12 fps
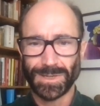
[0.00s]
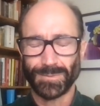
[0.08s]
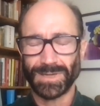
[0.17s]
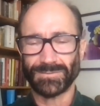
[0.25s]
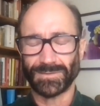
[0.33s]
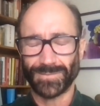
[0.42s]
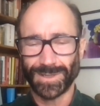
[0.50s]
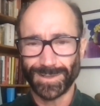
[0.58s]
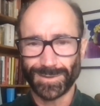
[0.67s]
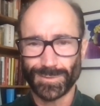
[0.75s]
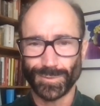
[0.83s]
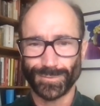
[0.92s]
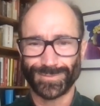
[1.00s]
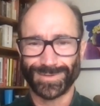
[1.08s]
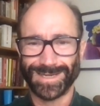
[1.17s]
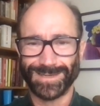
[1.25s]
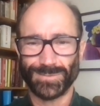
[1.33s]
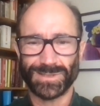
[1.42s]
We have a very cool
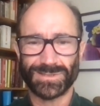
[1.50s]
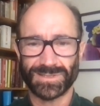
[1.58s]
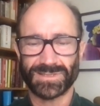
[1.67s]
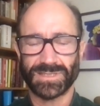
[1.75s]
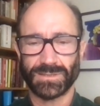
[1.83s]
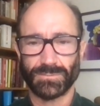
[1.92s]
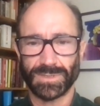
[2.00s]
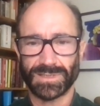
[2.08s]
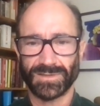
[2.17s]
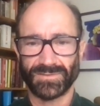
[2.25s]
study we just did with